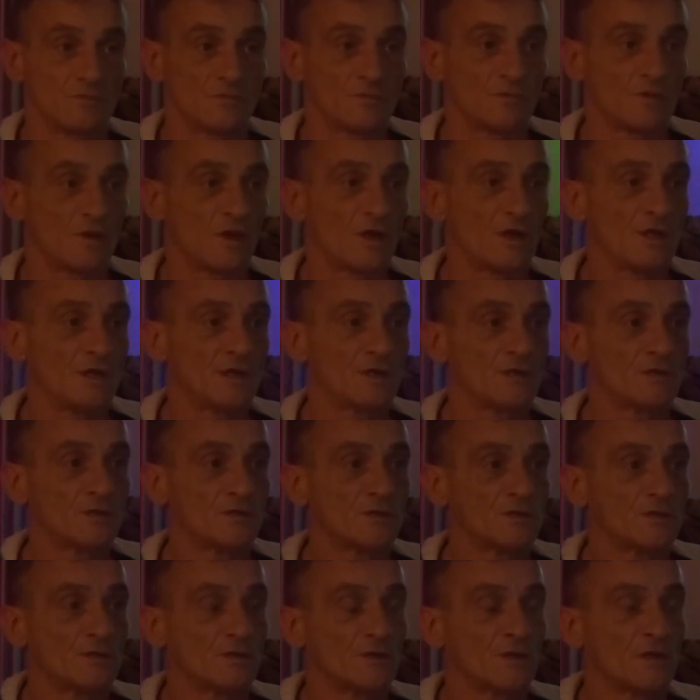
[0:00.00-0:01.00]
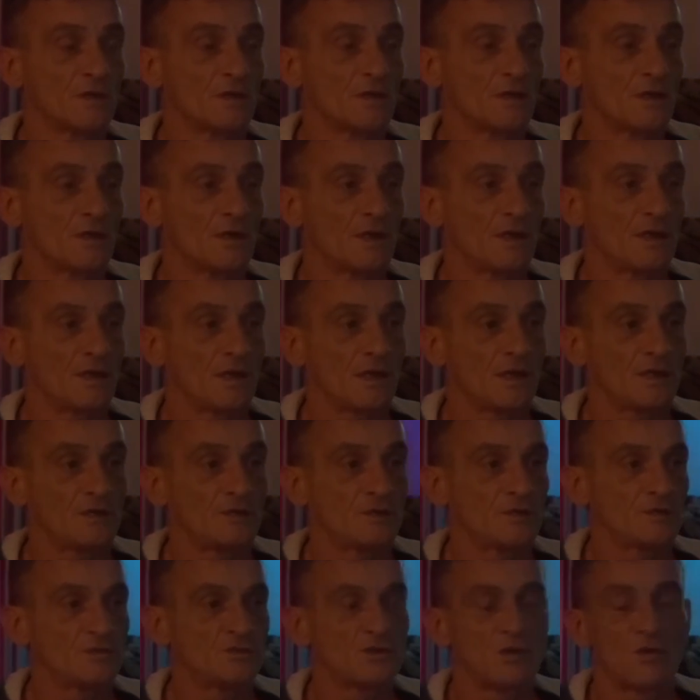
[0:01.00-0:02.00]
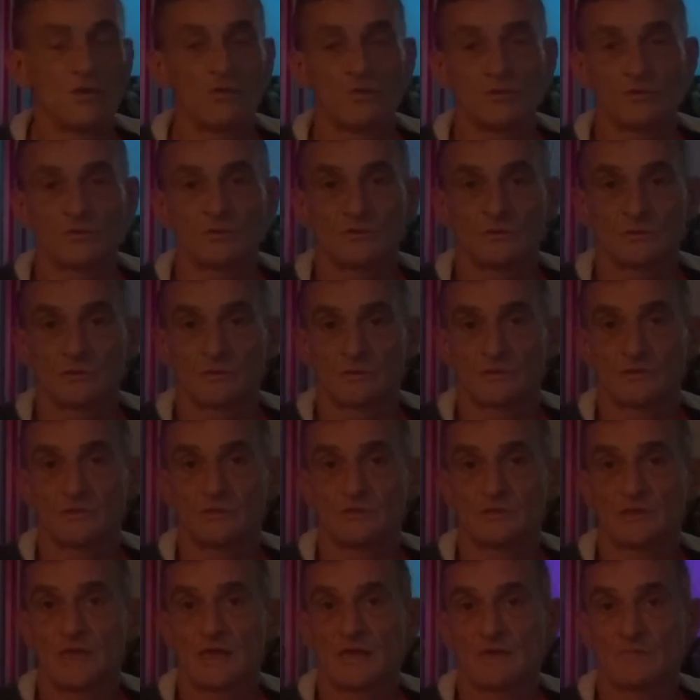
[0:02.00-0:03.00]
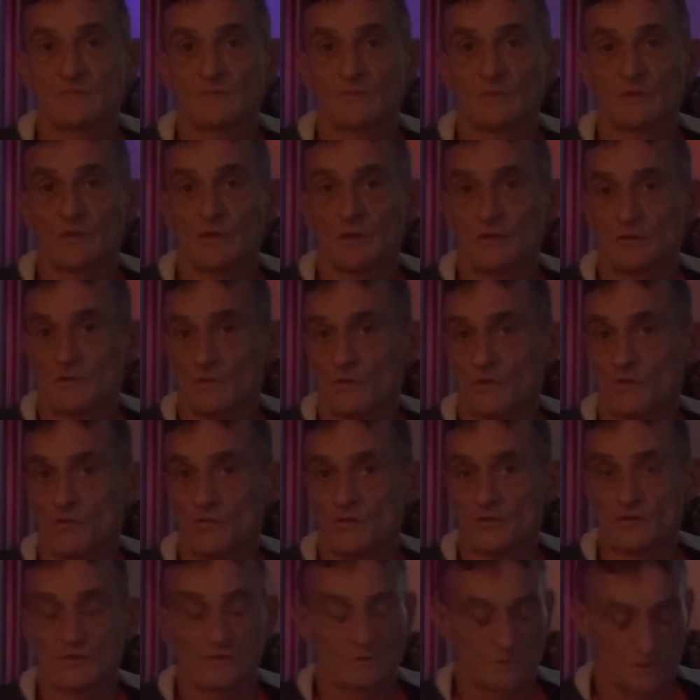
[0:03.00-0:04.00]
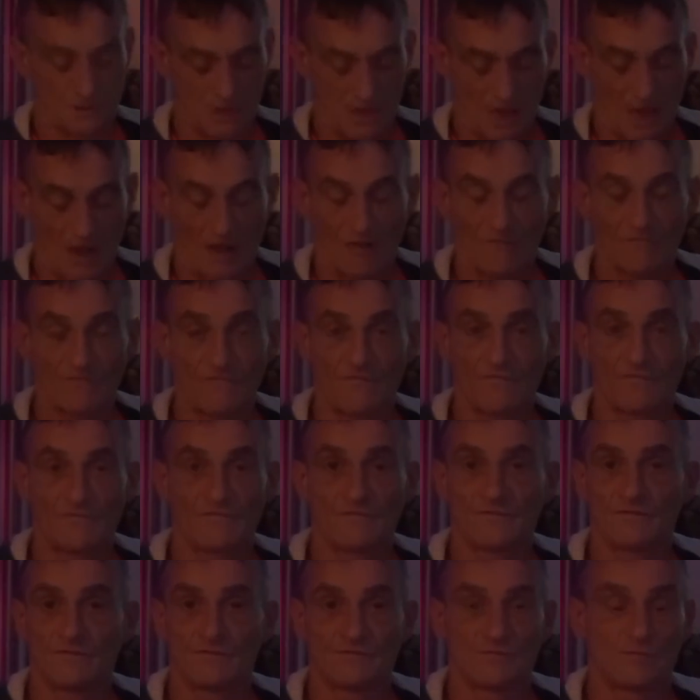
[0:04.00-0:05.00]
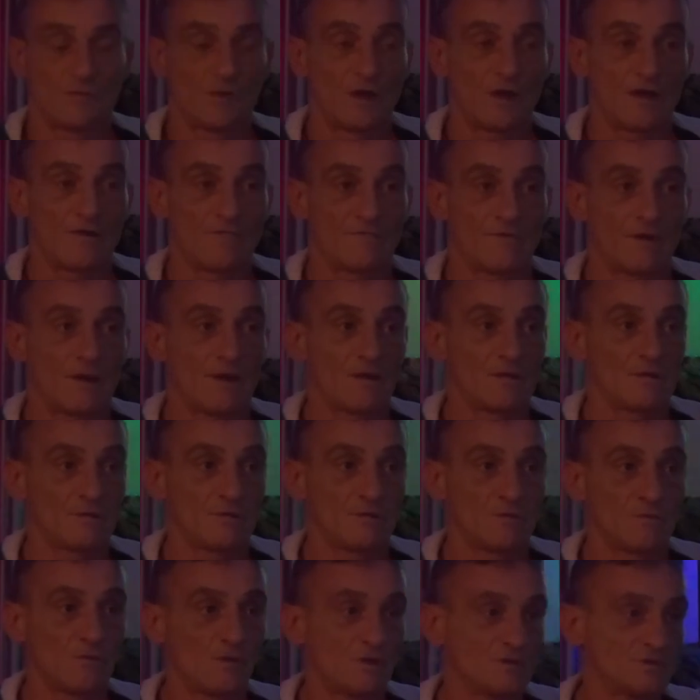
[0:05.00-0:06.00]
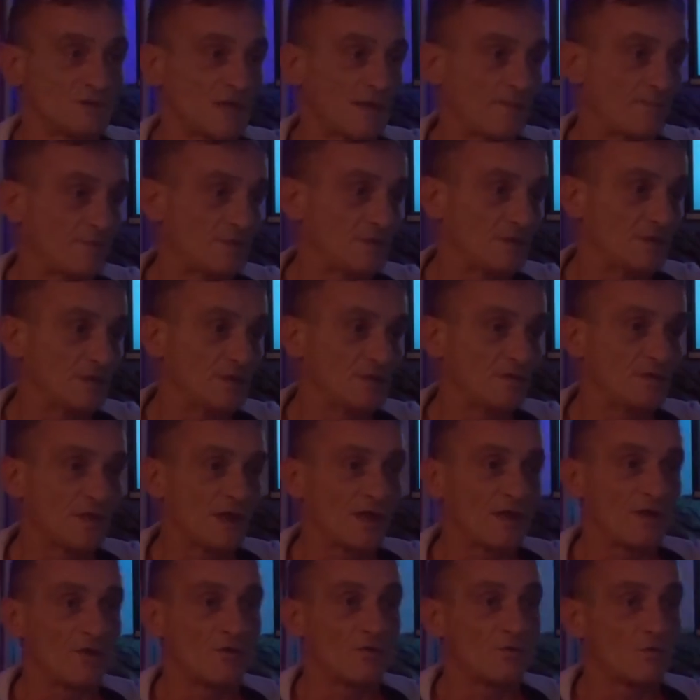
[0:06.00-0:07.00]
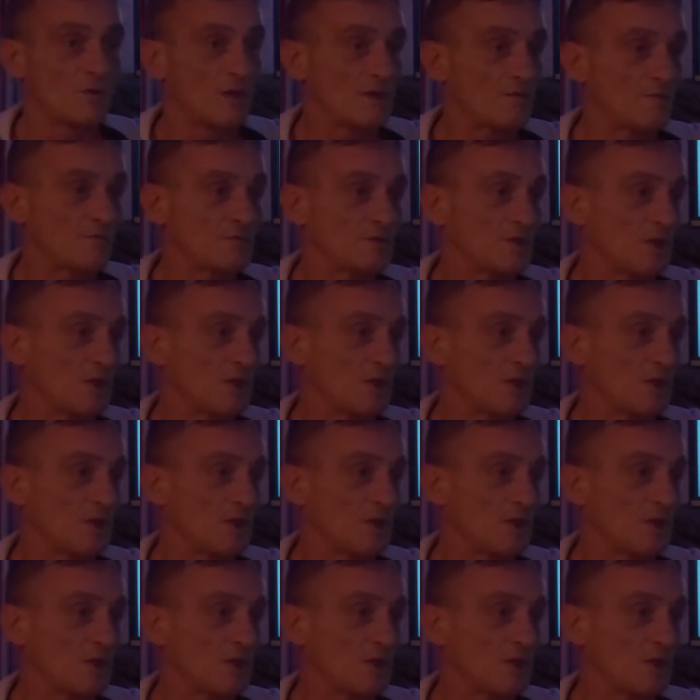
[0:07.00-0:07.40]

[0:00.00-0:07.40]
right? And you tell them all your stuff, whatever, what's happened in the day or what,